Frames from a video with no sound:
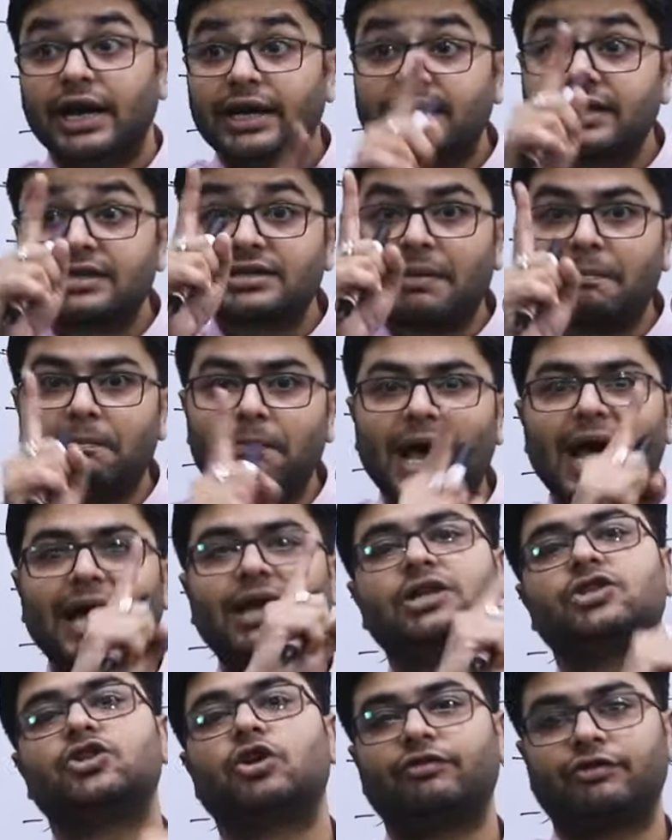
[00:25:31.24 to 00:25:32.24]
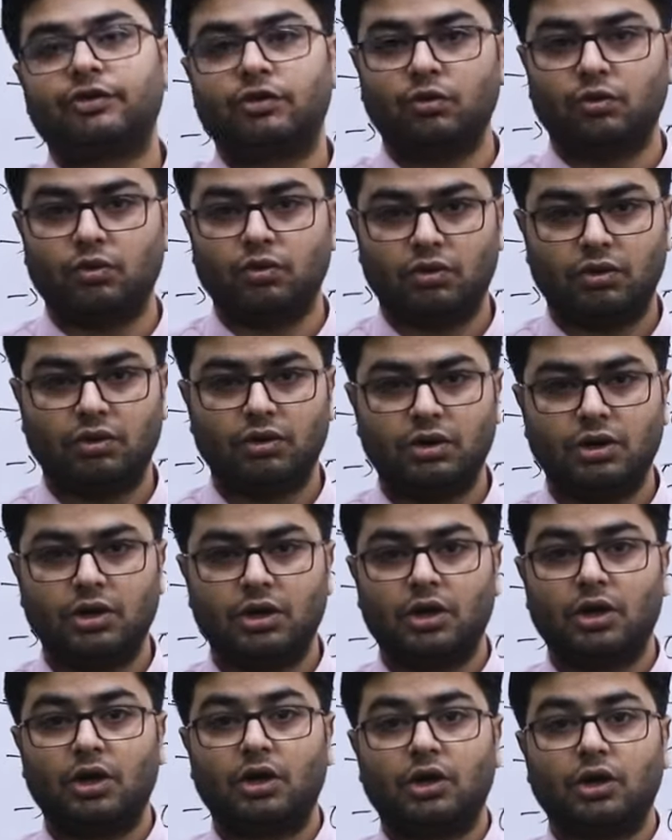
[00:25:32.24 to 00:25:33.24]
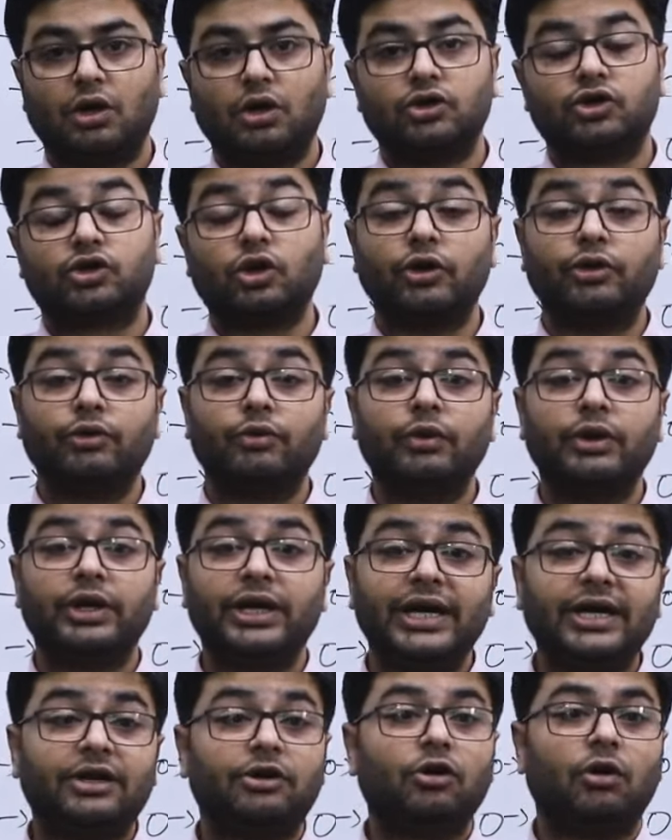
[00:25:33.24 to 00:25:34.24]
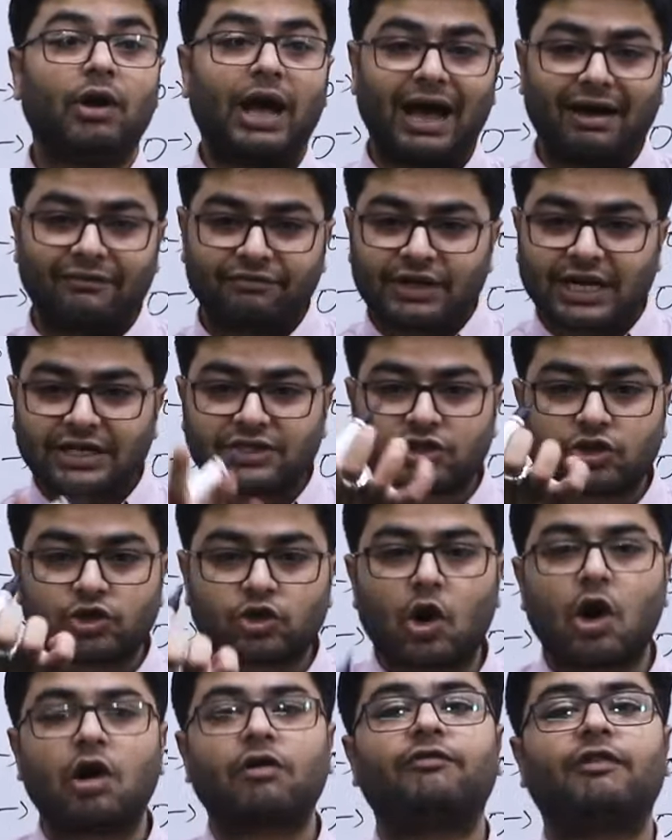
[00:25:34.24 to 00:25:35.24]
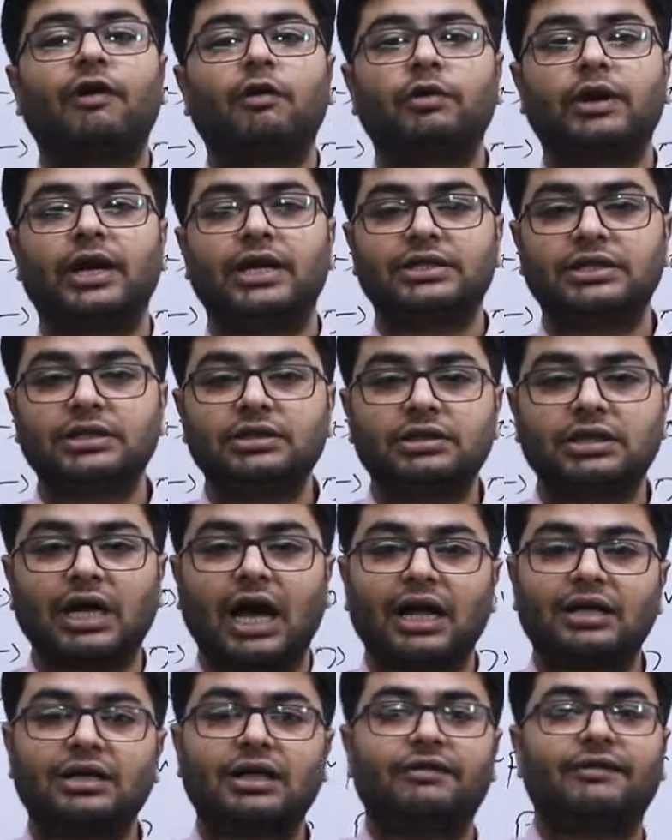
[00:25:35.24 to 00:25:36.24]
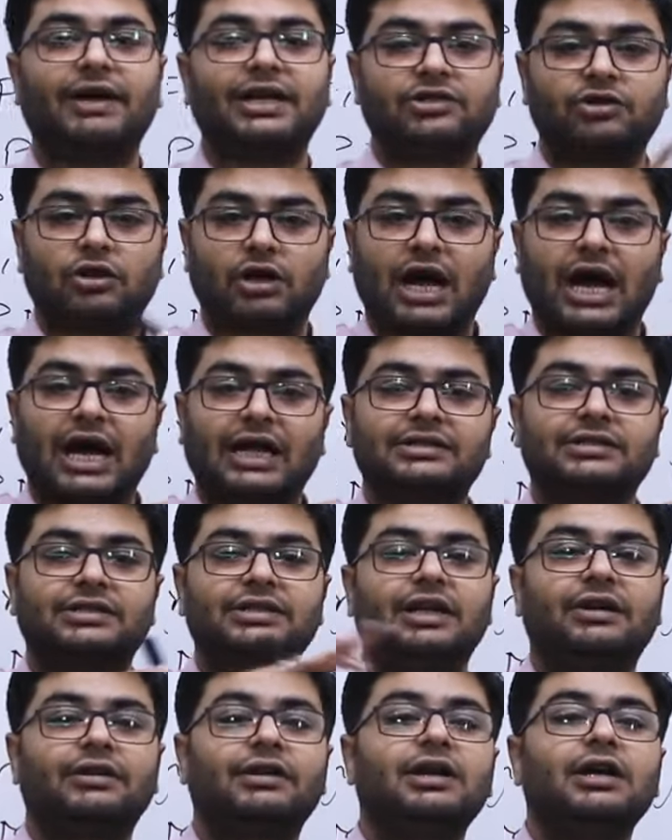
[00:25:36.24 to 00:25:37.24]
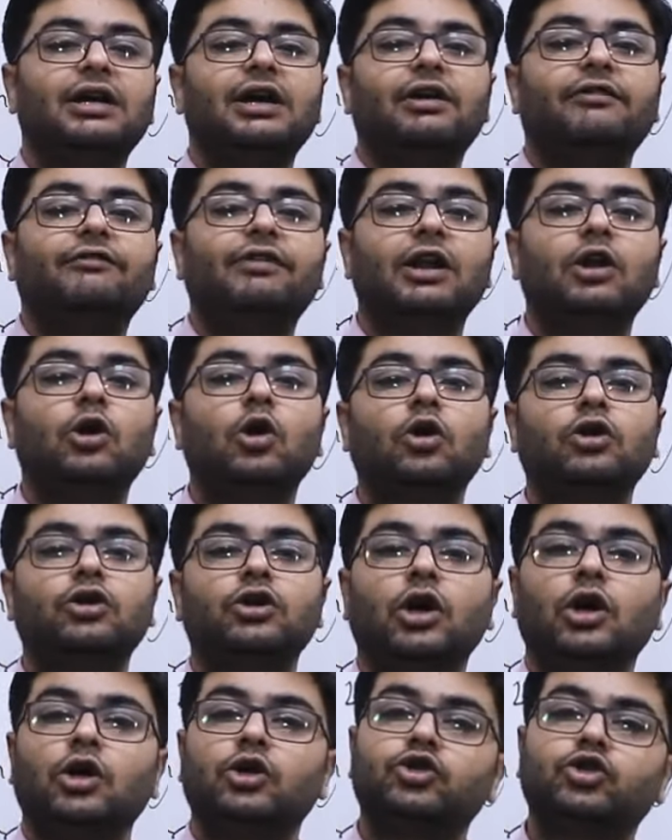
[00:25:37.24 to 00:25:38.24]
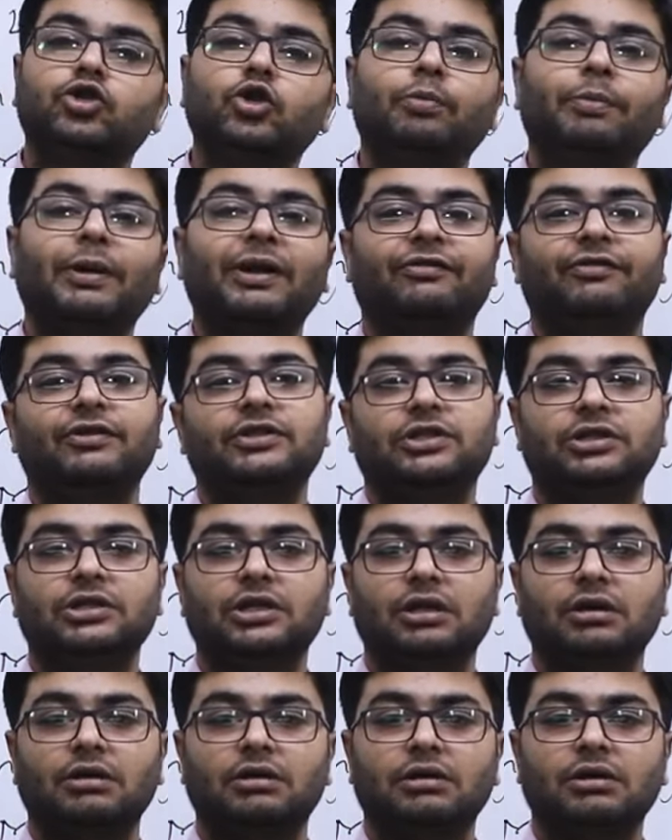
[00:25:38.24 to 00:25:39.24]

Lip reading: It is a marriage of two. So you need to have that strong foundations, otherwise your answer will look superficial.